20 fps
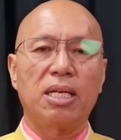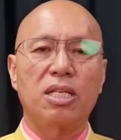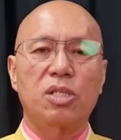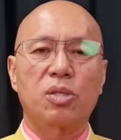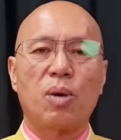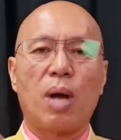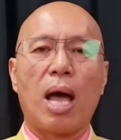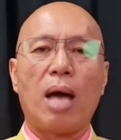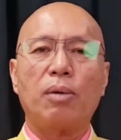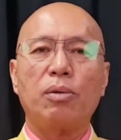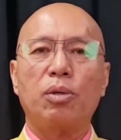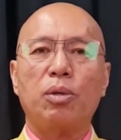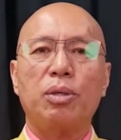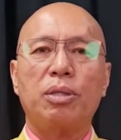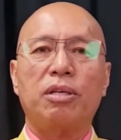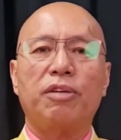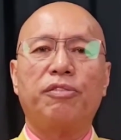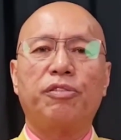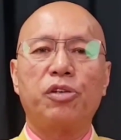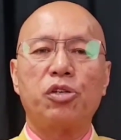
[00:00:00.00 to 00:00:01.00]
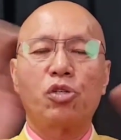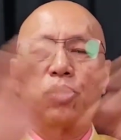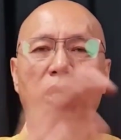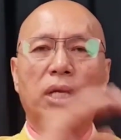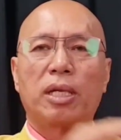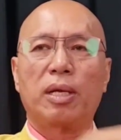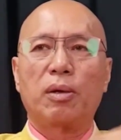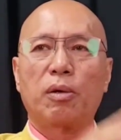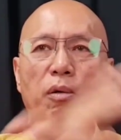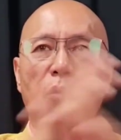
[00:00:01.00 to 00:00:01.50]
So how do you
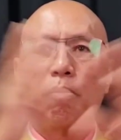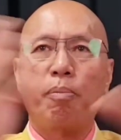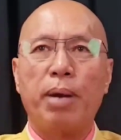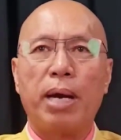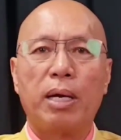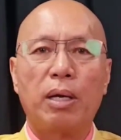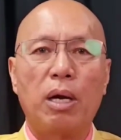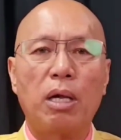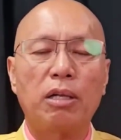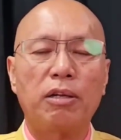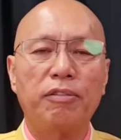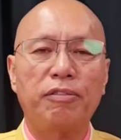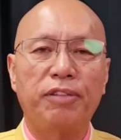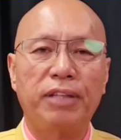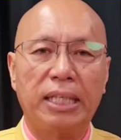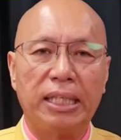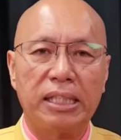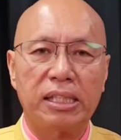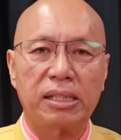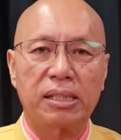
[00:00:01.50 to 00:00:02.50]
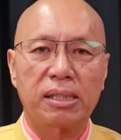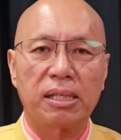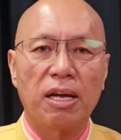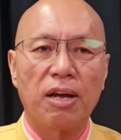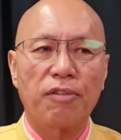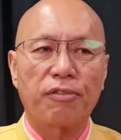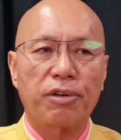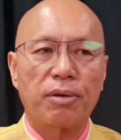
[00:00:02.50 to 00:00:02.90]
differentiate and compare all of these